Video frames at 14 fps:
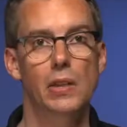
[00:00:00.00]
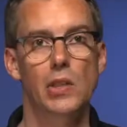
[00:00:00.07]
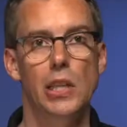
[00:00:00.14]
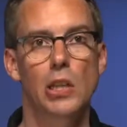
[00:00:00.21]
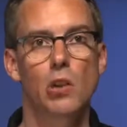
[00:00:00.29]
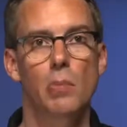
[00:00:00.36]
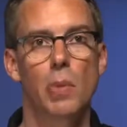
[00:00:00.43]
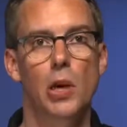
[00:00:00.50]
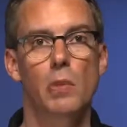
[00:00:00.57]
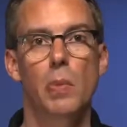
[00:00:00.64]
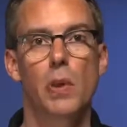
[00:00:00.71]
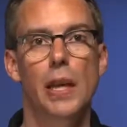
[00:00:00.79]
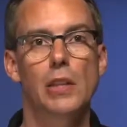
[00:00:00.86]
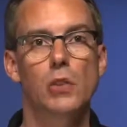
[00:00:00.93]
single
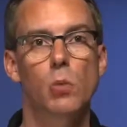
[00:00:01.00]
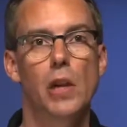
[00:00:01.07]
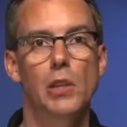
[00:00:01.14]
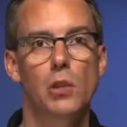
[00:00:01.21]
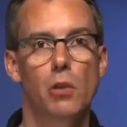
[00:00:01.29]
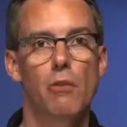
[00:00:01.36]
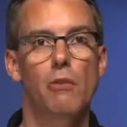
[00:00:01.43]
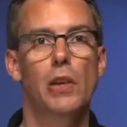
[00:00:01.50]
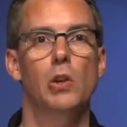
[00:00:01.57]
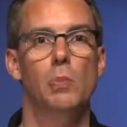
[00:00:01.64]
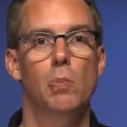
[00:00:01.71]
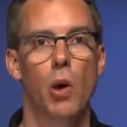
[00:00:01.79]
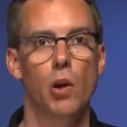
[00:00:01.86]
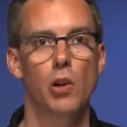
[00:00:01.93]
mode, but that's where you're
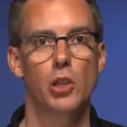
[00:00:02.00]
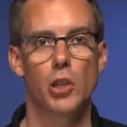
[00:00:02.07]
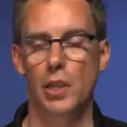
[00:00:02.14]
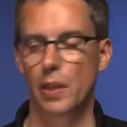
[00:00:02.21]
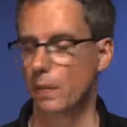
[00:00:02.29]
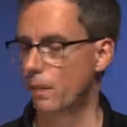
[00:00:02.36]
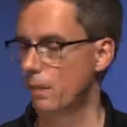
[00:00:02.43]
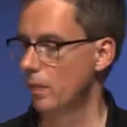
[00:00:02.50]
field polishing.